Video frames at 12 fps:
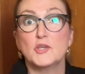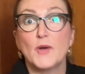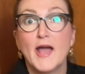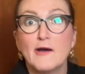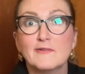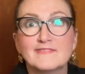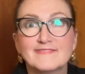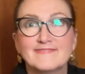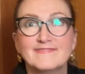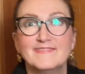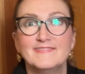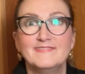you out.
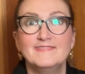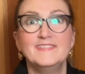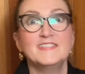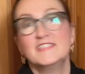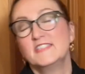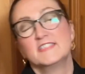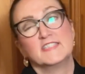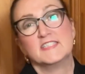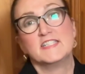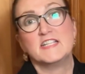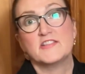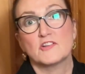This
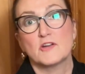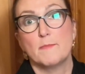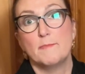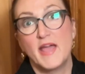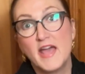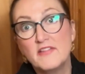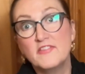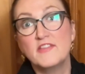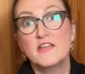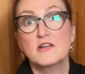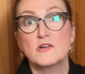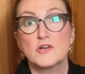isn't either a bad
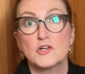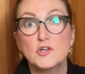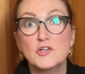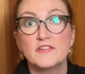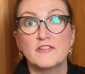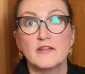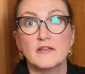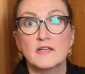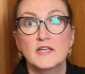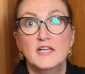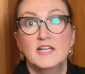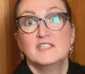thing or a good thing.
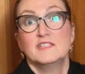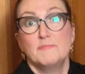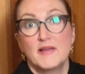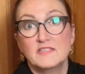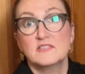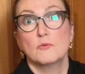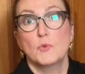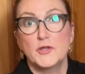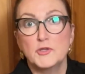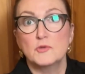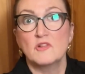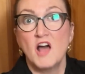It depends on what
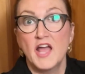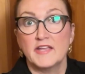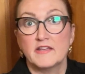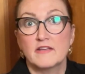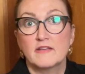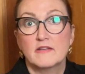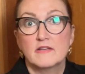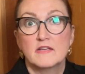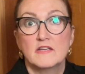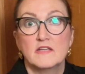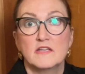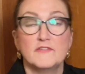you like.
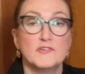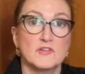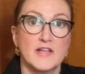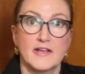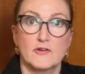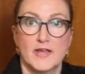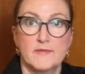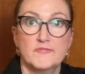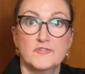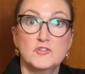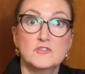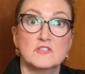If you like
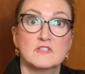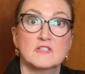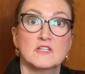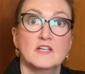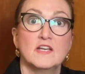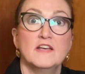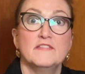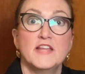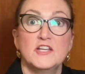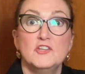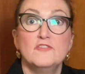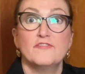grapefruit,
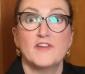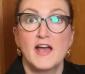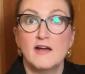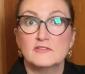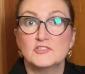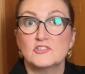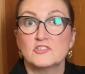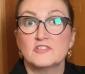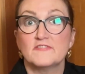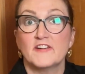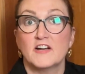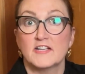then you found your
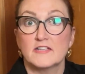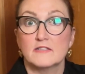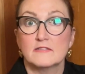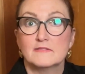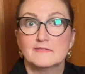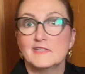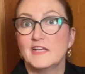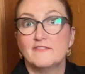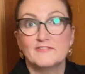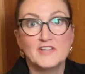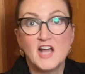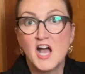nirvana.
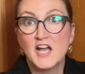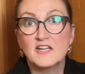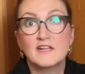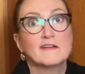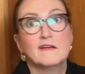If not,